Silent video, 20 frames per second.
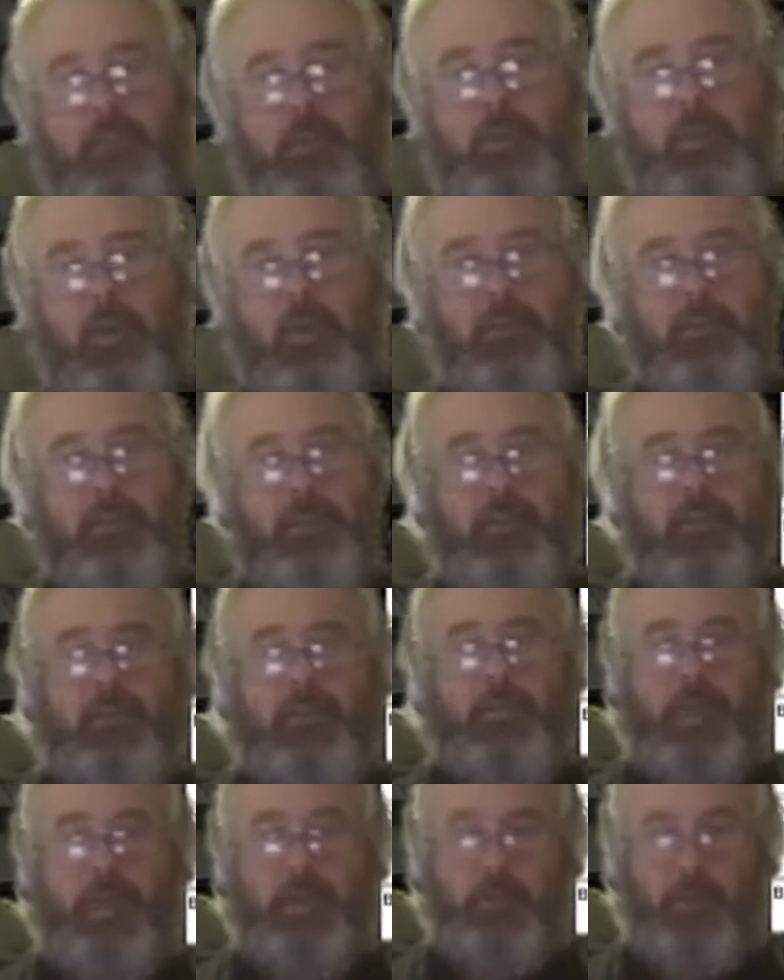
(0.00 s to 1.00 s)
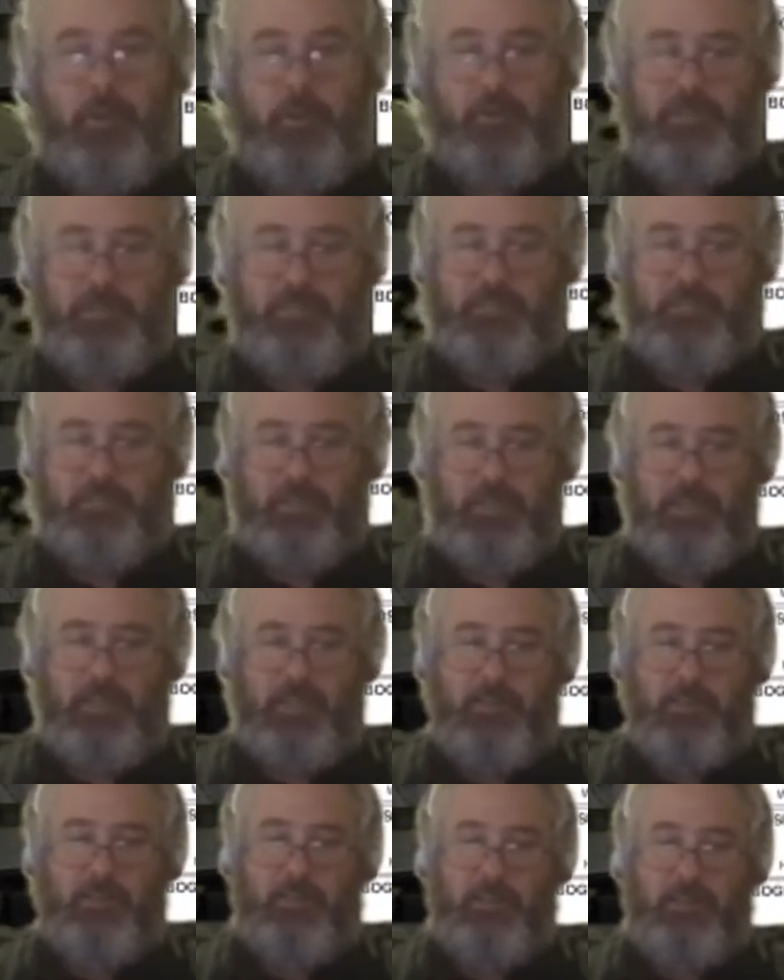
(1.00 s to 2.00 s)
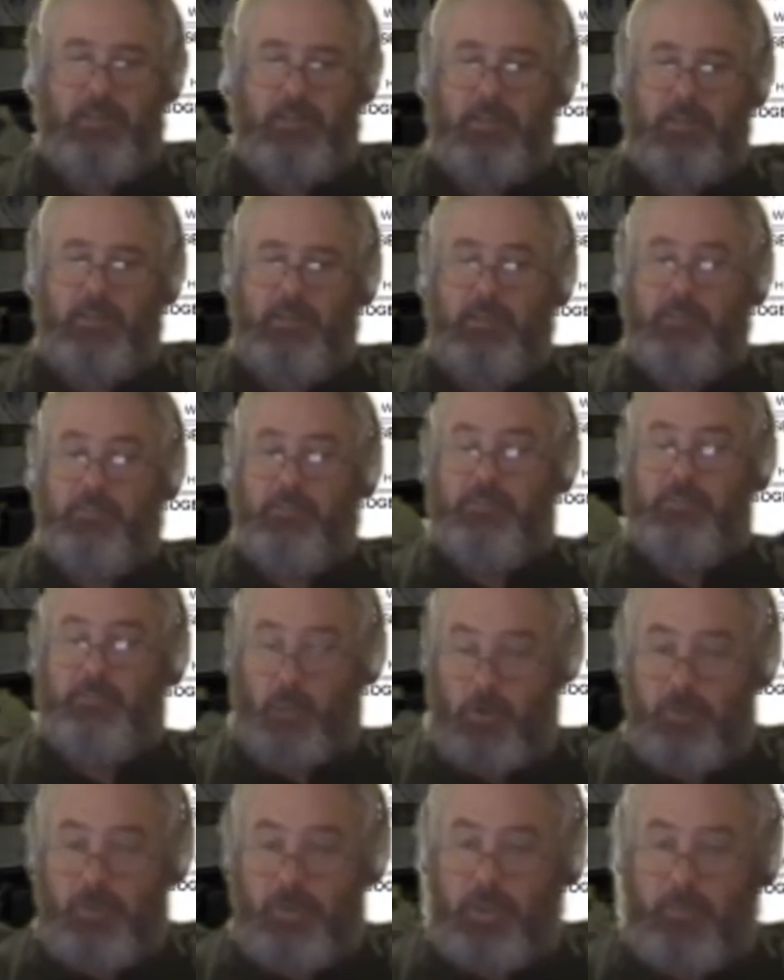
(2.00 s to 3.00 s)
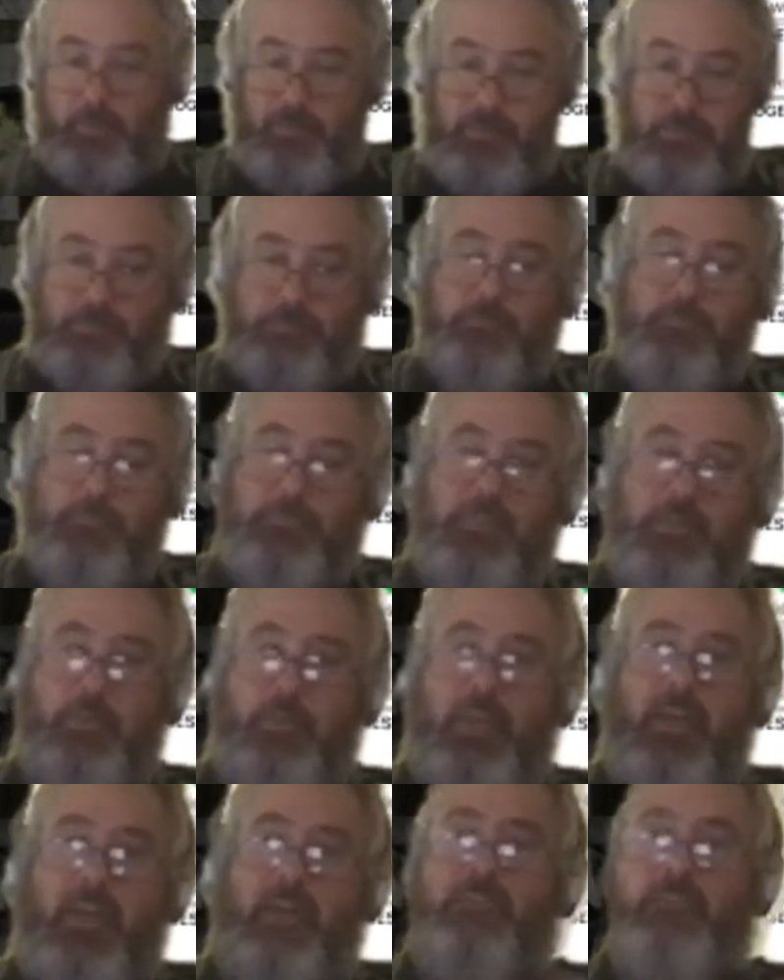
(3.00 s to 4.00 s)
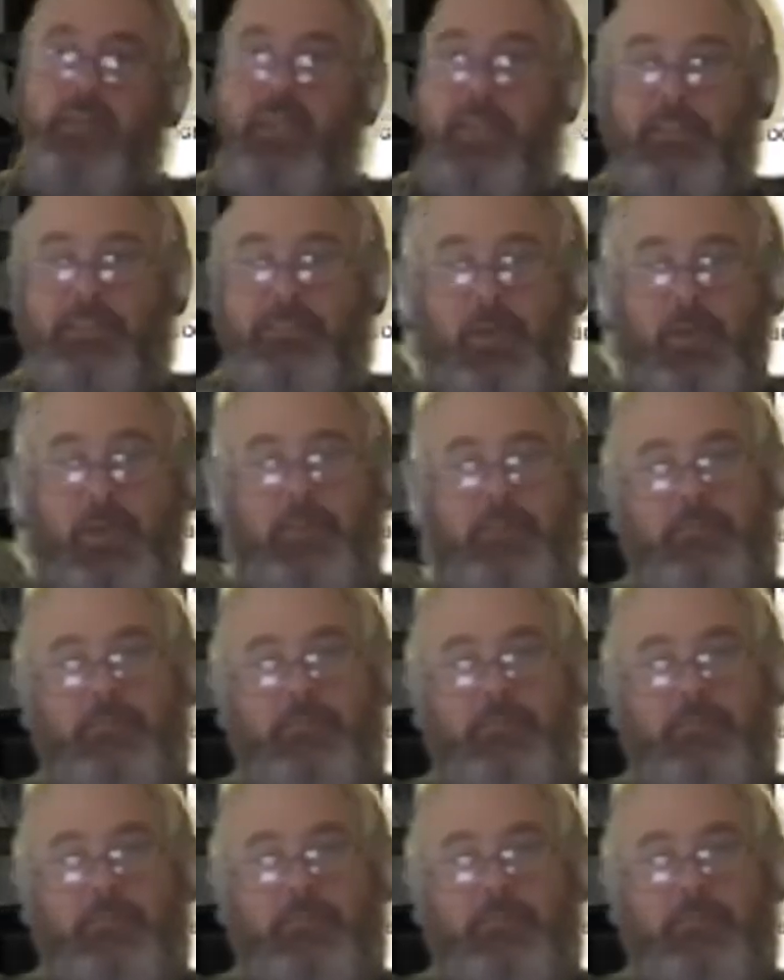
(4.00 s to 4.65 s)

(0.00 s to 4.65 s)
overlay on the map while we're still here is NOTAMs. So we have airspace